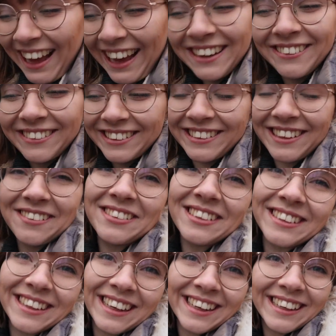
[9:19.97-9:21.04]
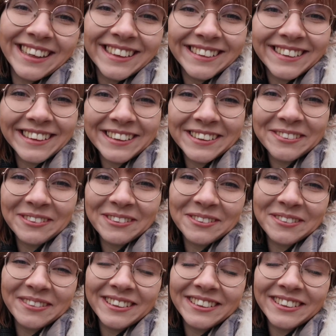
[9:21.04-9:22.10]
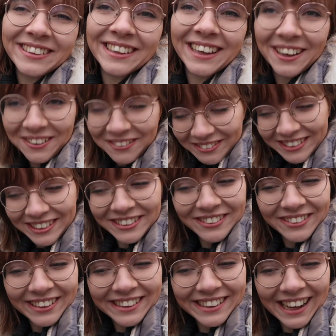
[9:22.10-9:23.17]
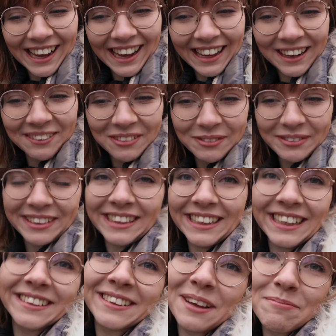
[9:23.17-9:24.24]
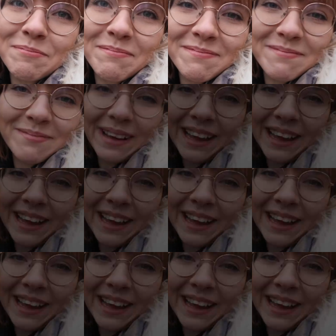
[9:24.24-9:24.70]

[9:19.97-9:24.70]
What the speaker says: And all that's left to say is thank you so much for watching. I hope you enjoyed and I'll maybe see you next time.